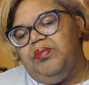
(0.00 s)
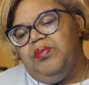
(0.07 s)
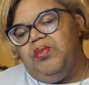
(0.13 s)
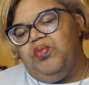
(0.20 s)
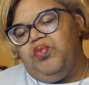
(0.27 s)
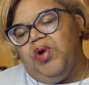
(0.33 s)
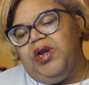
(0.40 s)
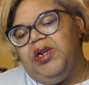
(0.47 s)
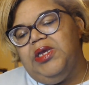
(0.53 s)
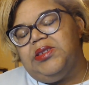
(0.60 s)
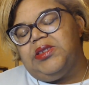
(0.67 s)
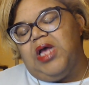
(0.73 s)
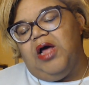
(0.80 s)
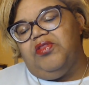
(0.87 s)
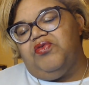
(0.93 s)
one of his
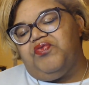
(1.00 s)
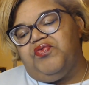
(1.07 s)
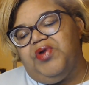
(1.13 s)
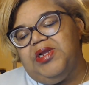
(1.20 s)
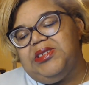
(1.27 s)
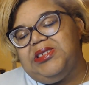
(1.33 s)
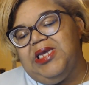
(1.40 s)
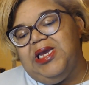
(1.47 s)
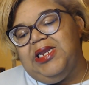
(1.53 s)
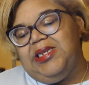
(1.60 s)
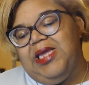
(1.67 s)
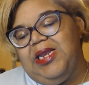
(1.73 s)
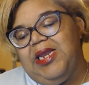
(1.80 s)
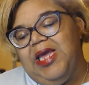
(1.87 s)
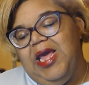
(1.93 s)
other friends said
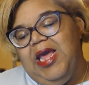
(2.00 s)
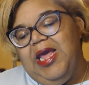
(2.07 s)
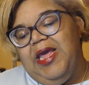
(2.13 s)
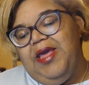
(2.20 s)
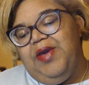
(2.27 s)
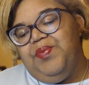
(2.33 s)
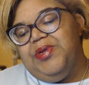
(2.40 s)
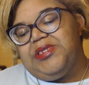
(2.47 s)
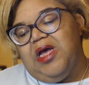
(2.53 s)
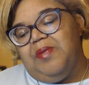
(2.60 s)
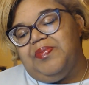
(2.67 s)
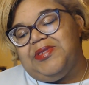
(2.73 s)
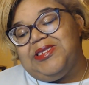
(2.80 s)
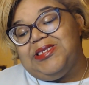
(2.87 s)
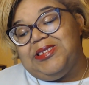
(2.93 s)
that he was
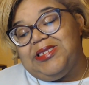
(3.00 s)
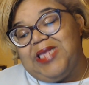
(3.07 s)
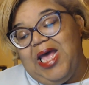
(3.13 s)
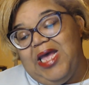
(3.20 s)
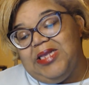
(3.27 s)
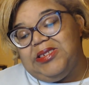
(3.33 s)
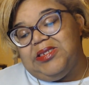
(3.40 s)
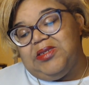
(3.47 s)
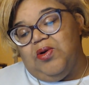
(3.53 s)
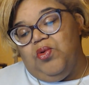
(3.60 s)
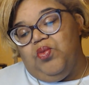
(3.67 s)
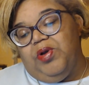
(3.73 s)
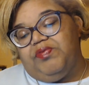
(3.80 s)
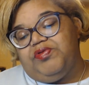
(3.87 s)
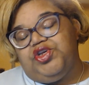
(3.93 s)
obsessed
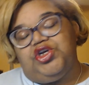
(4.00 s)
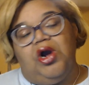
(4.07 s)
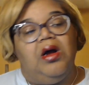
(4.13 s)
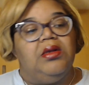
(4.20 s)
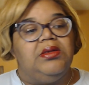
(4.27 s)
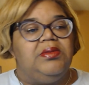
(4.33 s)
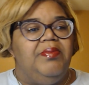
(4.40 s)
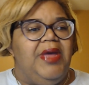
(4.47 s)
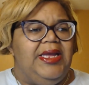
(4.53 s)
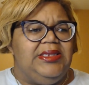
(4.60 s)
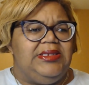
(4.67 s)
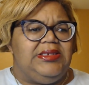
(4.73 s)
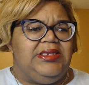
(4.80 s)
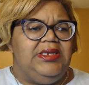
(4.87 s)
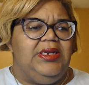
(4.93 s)
with Charles
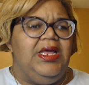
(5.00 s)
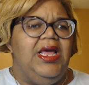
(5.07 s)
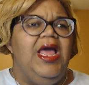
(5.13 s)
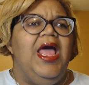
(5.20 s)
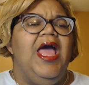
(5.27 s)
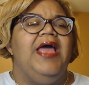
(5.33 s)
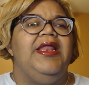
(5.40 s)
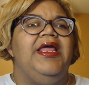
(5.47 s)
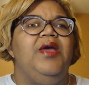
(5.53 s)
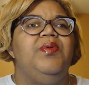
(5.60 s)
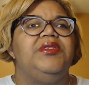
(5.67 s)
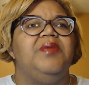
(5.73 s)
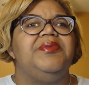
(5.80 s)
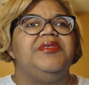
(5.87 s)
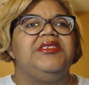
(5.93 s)
Manson, and he was
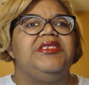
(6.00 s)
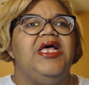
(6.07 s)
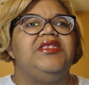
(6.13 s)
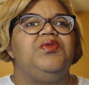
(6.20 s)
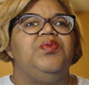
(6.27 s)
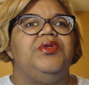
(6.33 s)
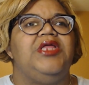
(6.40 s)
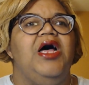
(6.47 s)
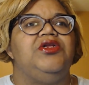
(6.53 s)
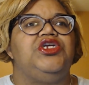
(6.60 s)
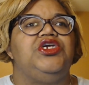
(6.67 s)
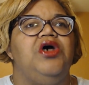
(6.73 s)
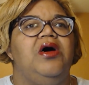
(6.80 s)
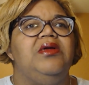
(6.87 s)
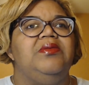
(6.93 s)
obsessed with how
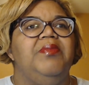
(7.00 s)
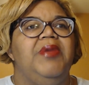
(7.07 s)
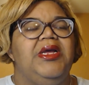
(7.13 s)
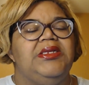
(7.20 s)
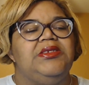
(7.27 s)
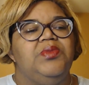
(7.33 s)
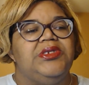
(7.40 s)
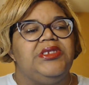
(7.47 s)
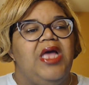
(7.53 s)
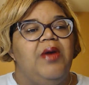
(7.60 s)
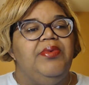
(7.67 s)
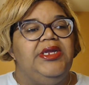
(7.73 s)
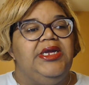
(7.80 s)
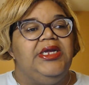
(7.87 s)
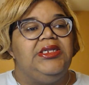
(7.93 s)
Charles Manson was able
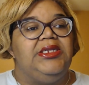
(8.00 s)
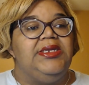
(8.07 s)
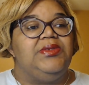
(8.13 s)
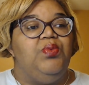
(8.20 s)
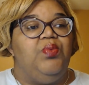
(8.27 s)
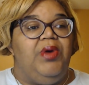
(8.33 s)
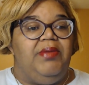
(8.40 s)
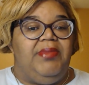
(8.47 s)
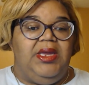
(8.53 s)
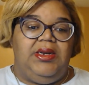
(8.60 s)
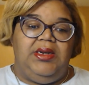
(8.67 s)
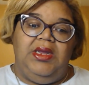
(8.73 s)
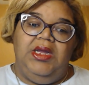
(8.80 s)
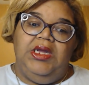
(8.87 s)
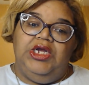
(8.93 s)
to get these
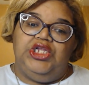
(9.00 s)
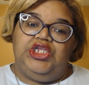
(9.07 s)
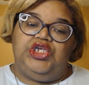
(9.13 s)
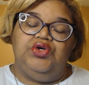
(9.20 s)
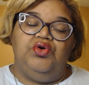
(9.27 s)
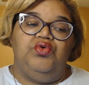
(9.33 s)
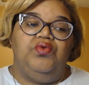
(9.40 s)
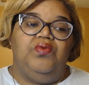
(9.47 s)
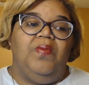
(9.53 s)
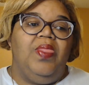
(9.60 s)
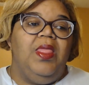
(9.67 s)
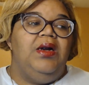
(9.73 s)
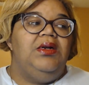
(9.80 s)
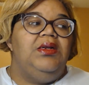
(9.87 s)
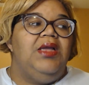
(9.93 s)
women to
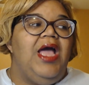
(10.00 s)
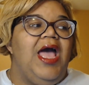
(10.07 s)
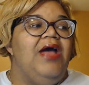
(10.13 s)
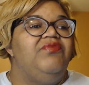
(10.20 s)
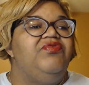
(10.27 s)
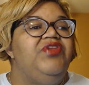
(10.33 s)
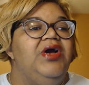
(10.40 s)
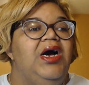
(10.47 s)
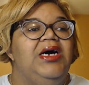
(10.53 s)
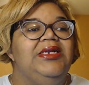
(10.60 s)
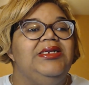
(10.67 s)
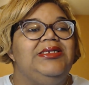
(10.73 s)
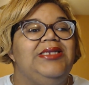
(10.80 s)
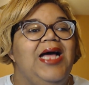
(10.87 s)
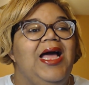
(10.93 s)
have their
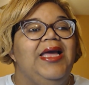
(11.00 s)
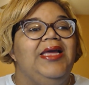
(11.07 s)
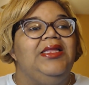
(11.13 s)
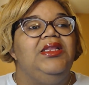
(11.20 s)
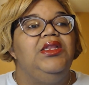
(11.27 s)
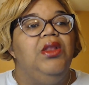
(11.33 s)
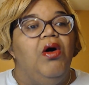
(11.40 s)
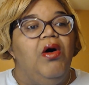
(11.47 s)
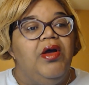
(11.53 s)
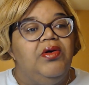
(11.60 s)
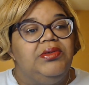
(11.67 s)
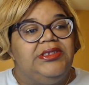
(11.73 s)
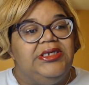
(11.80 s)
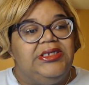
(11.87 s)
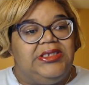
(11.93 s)
undying
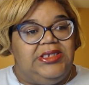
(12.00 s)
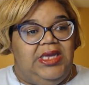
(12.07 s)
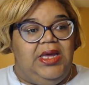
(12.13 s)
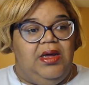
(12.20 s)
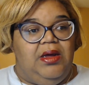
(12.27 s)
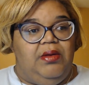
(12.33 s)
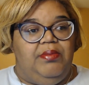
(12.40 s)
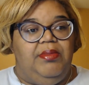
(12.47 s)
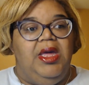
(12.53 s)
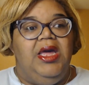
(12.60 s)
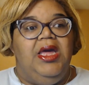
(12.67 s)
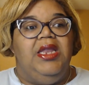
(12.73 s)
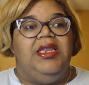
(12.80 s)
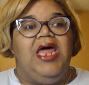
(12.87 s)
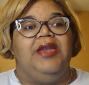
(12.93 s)
loyalty to him,
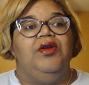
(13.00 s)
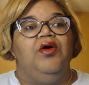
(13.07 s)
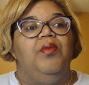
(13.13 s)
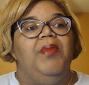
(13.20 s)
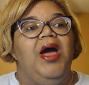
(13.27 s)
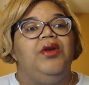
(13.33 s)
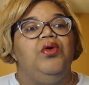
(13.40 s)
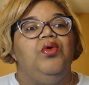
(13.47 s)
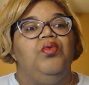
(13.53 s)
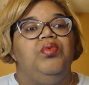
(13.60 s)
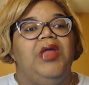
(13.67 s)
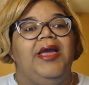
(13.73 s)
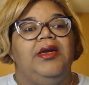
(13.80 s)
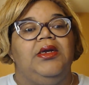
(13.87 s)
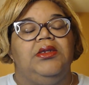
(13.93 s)
that no matter,
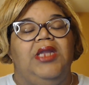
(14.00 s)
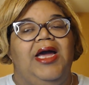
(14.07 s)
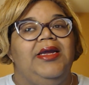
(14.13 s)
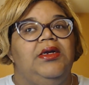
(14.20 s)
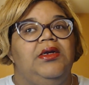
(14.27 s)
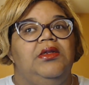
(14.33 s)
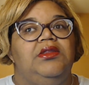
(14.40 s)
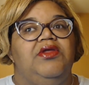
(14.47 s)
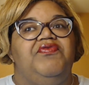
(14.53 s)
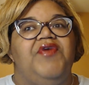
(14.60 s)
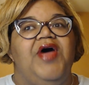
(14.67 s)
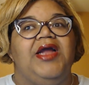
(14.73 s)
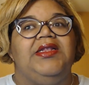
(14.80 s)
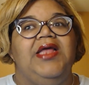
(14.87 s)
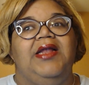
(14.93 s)
like the
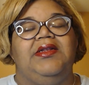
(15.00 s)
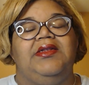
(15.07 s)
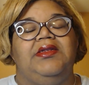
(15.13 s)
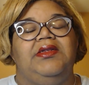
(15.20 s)
fact that